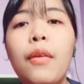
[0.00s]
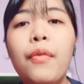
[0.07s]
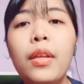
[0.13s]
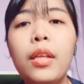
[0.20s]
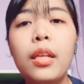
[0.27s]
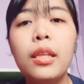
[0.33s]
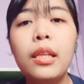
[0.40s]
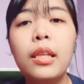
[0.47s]

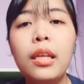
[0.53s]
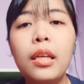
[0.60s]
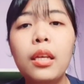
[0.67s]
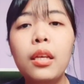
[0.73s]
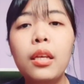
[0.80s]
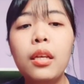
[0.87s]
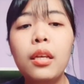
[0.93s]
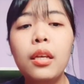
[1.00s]
Definitely,
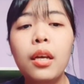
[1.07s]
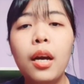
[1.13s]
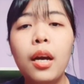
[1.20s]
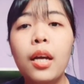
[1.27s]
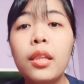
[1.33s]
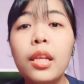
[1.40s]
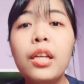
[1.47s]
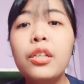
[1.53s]

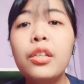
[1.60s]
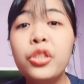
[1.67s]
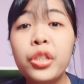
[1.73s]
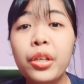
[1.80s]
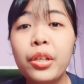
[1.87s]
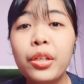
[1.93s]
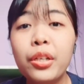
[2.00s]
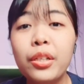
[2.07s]
a
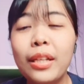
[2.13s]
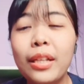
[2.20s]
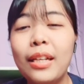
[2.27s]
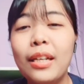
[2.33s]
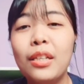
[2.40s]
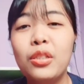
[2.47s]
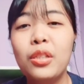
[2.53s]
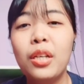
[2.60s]
tearjerker
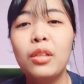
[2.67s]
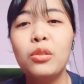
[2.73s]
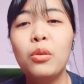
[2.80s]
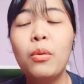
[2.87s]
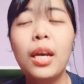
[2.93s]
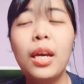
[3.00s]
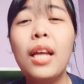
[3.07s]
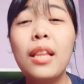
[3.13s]
talaga siya.
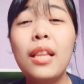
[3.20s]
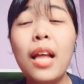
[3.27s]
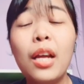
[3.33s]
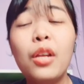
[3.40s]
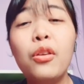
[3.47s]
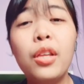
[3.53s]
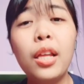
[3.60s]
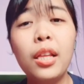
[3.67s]
So,
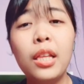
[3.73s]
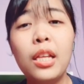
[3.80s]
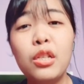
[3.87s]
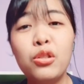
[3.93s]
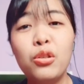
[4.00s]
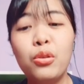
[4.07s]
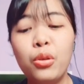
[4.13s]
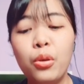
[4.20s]
handa nyo na yung
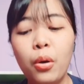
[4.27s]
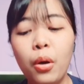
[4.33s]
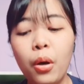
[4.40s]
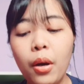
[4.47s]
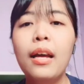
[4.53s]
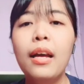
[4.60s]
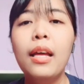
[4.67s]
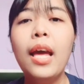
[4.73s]
tissue nyo.
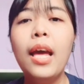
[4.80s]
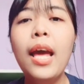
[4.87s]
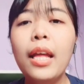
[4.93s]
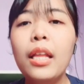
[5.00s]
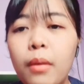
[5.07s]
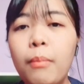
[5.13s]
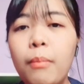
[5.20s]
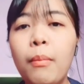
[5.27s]

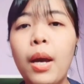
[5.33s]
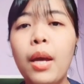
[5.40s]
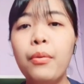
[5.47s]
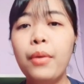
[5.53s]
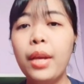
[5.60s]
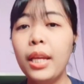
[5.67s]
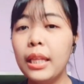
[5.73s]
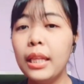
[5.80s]
And my
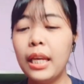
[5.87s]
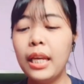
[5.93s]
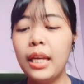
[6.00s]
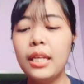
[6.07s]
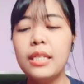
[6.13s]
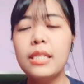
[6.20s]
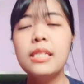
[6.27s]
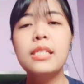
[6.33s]

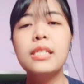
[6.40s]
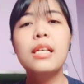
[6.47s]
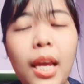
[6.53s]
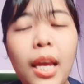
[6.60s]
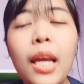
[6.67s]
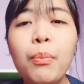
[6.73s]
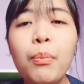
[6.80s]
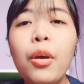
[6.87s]
ratings,
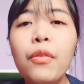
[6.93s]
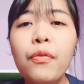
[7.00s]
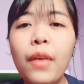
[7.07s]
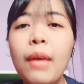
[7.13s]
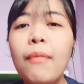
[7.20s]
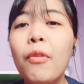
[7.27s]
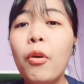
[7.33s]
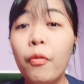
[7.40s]

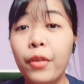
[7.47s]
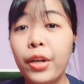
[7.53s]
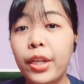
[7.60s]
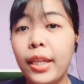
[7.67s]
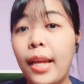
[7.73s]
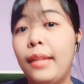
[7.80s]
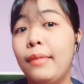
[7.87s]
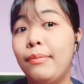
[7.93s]
8.5 over
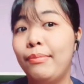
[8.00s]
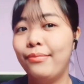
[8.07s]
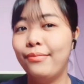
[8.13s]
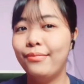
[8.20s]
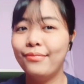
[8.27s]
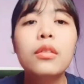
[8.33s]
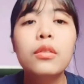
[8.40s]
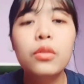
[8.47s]
10.
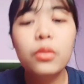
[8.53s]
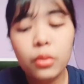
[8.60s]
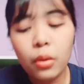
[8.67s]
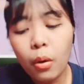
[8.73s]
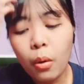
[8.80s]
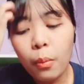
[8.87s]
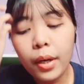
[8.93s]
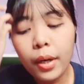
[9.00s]

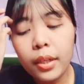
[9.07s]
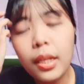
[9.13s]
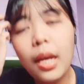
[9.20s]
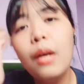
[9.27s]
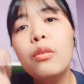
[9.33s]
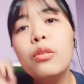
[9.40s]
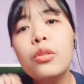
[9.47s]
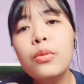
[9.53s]
So, we're
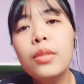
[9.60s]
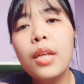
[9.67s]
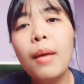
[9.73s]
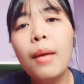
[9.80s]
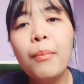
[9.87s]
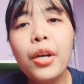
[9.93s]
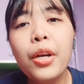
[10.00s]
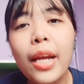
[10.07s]
down to
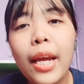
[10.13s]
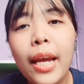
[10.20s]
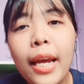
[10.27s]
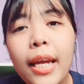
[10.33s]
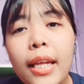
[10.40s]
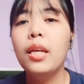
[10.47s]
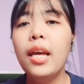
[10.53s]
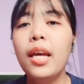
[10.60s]
number
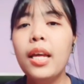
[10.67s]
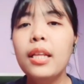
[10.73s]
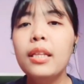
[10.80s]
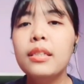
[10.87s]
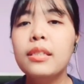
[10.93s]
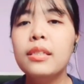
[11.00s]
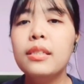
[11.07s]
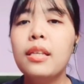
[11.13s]
8.
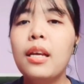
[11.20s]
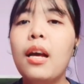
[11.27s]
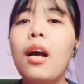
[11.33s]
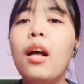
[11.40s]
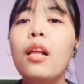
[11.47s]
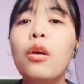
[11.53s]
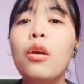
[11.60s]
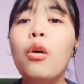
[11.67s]
It's
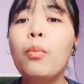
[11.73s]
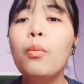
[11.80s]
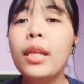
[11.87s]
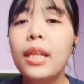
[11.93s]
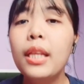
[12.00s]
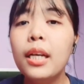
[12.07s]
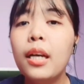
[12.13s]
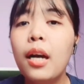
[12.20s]
Along
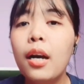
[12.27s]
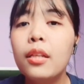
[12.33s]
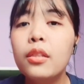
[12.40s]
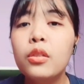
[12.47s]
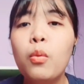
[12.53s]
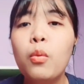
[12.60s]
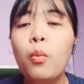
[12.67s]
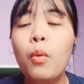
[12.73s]
With The
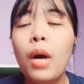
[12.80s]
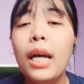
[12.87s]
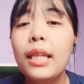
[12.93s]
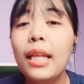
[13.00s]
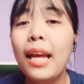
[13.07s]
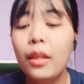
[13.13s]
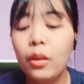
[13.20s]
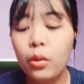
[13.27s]
Gods
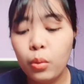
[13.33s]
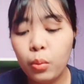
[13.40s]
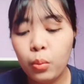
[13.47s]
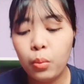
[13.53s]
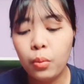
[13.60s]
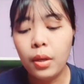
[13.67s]
1 and 2.